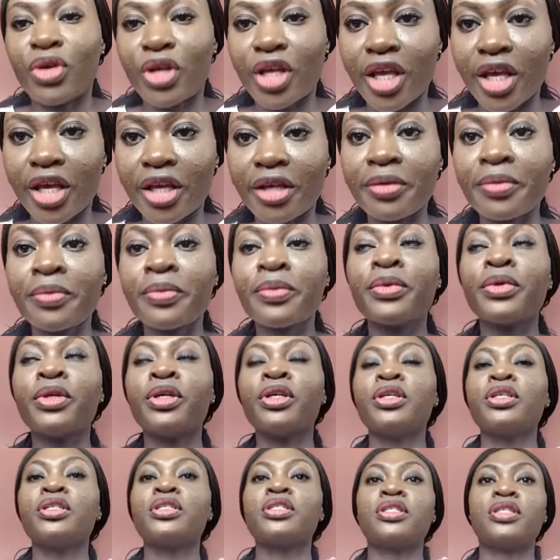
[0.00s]
Okay?
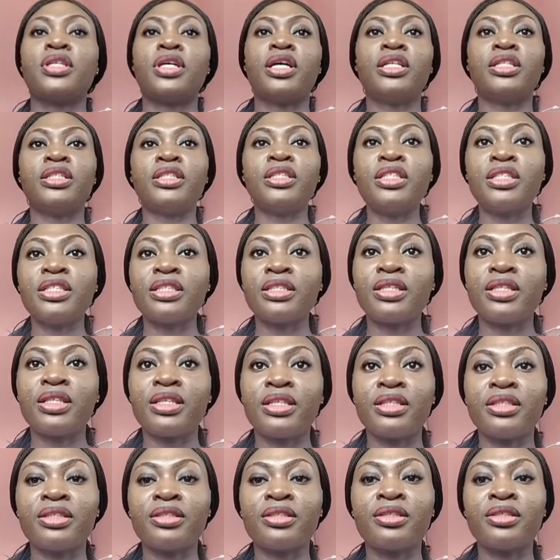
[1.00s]
So another
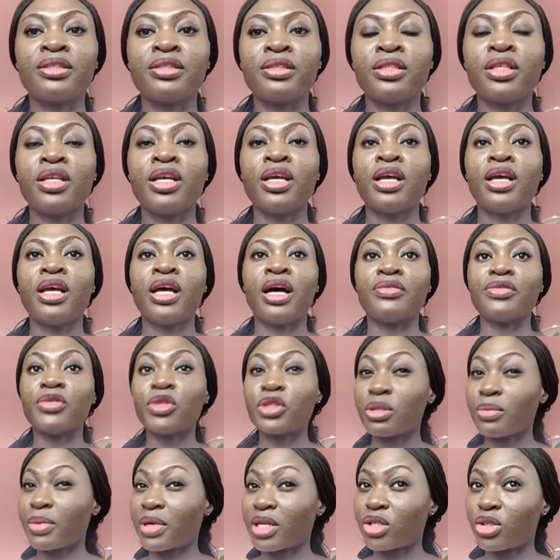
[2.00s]
thing,
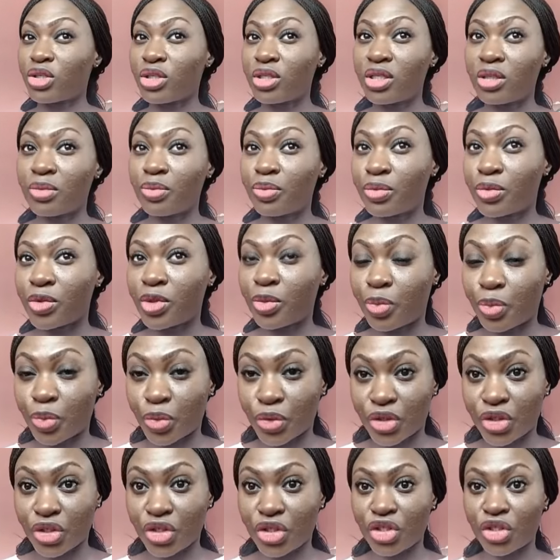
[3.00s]
I've talked about sitting
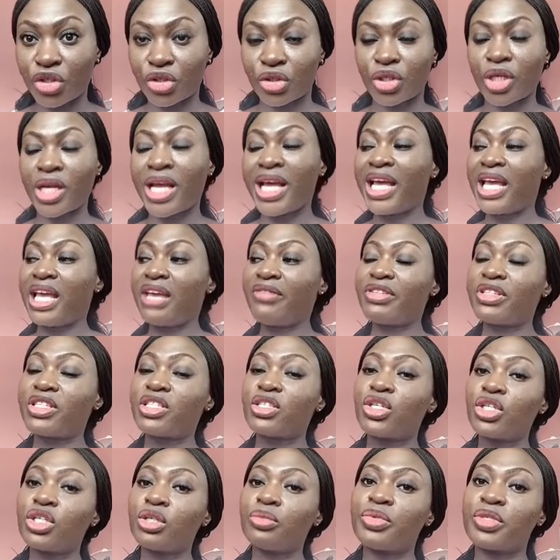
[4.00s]
position. If
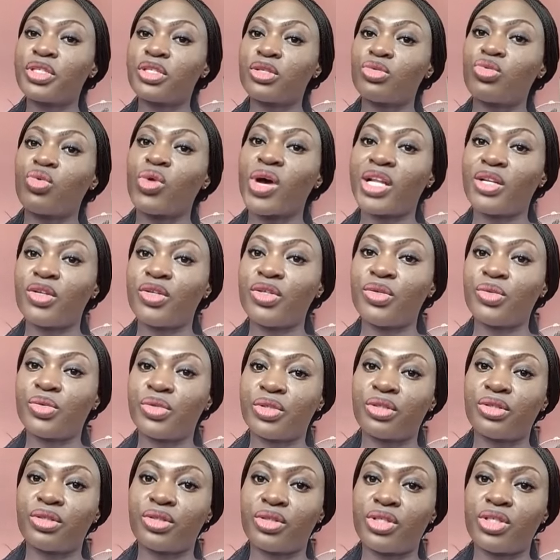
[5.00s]
it's going to be swallow
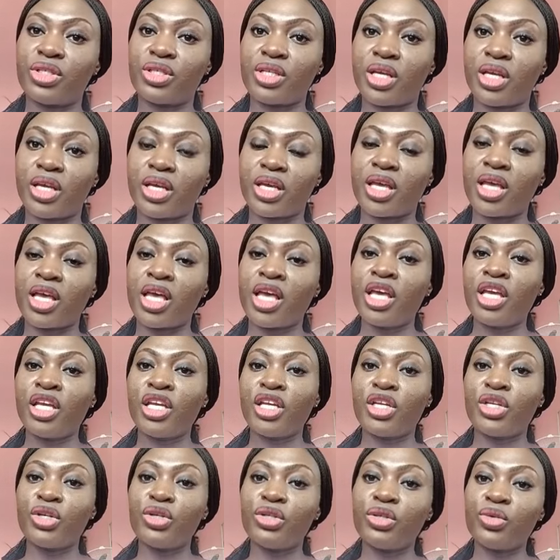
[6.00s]
you want to take,
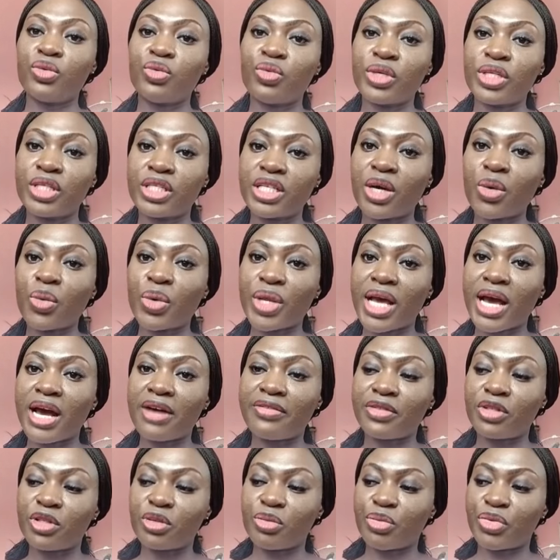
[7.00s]
the waiter will
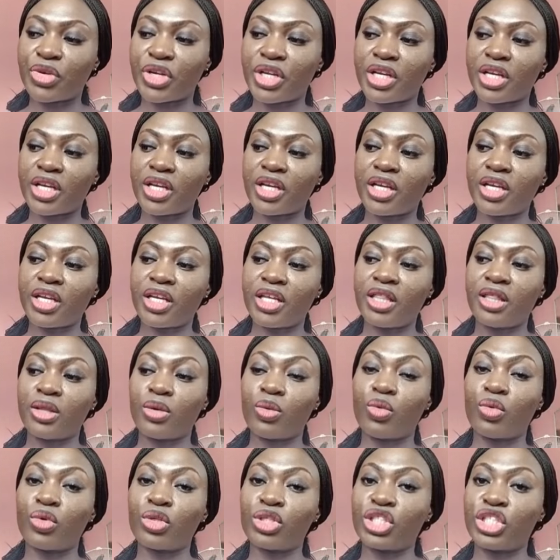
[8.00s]
have to bring
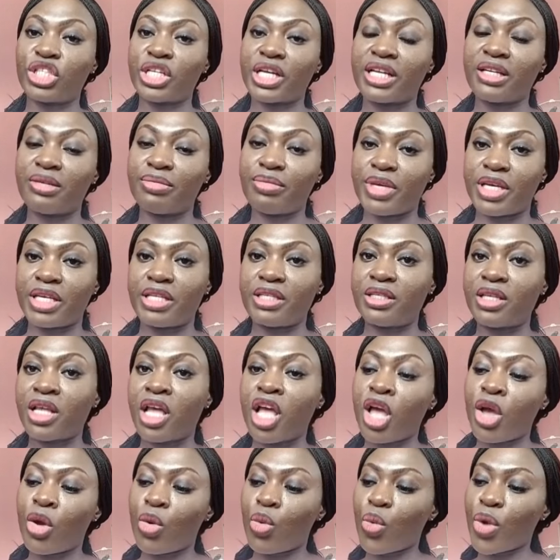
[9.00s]
the washing hand
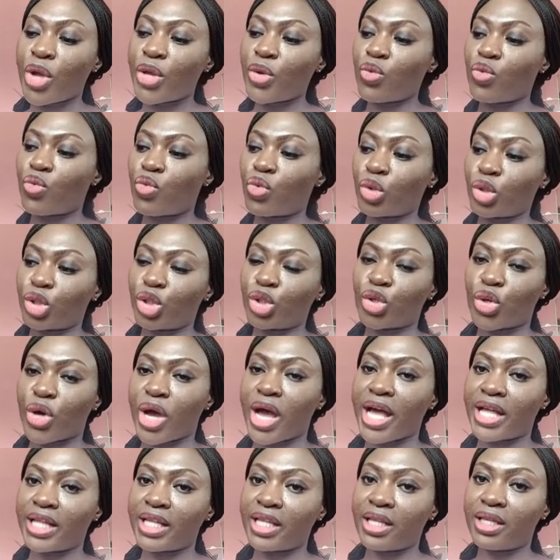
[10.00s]
base. When you wash
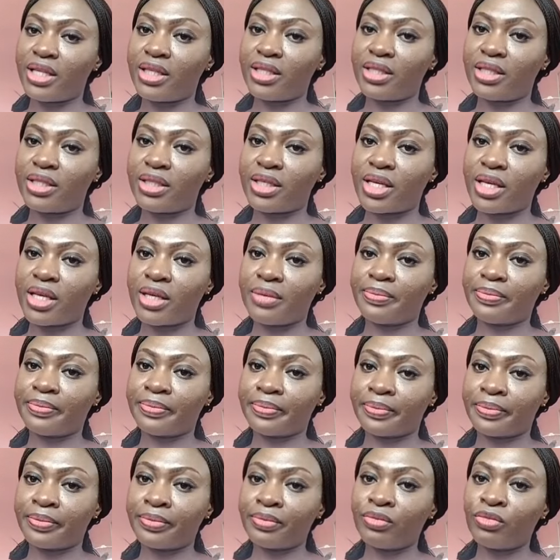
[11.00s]
your
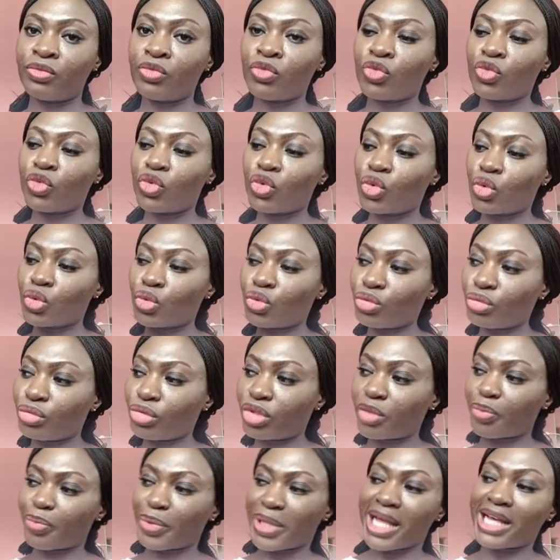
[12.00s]
hand,
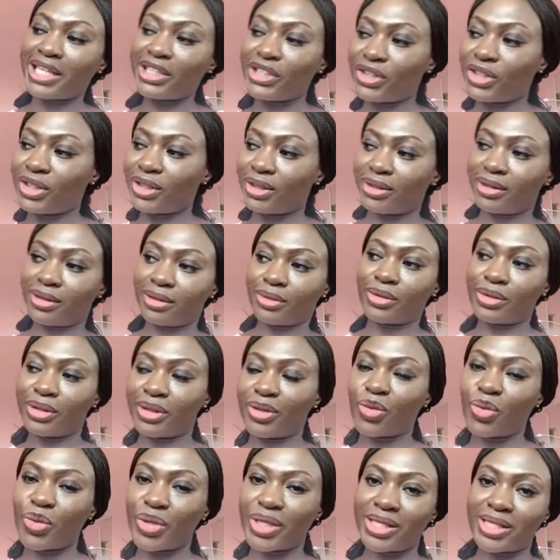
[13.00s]
don't splash it
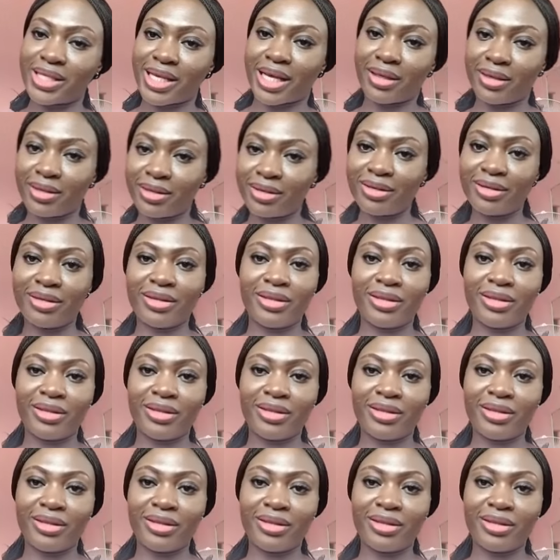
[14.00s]
on the waiter.